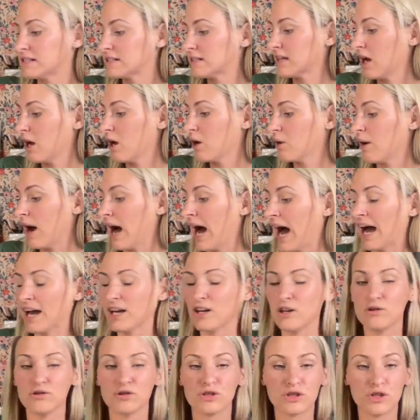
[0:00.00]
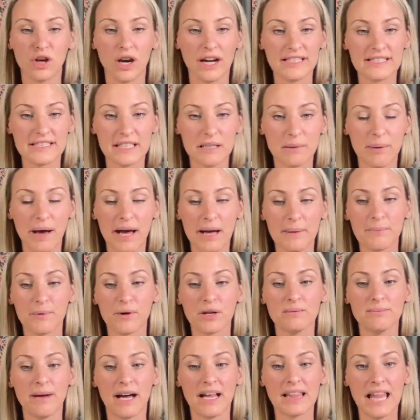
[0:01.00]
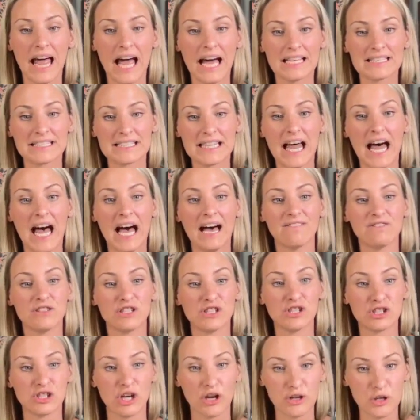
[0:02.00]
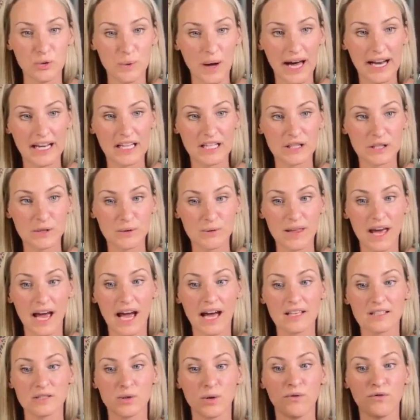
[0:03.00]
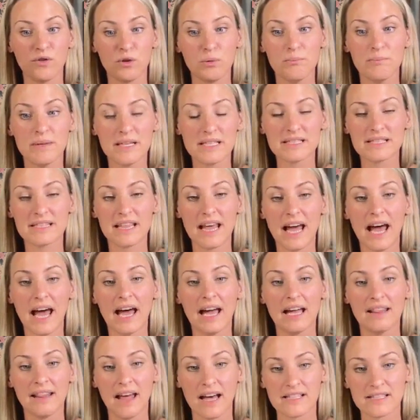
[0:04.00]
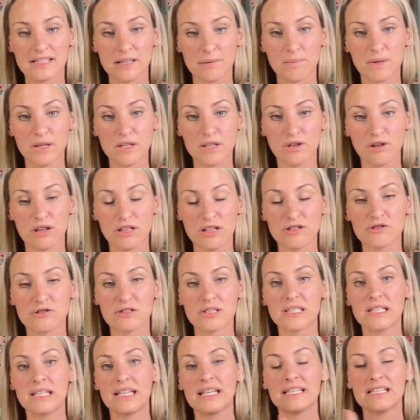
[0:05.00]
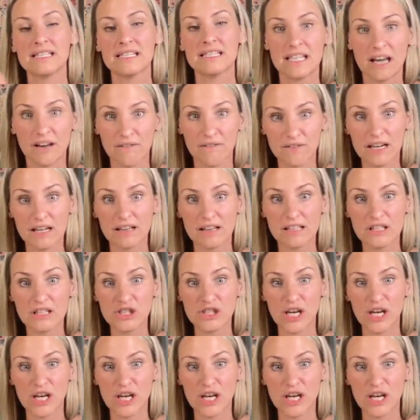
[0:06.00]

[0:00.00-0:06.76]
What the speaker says: So I used tracing paper in my last live to show you how to do that. So if you missed that and that's something you're interested in, definitely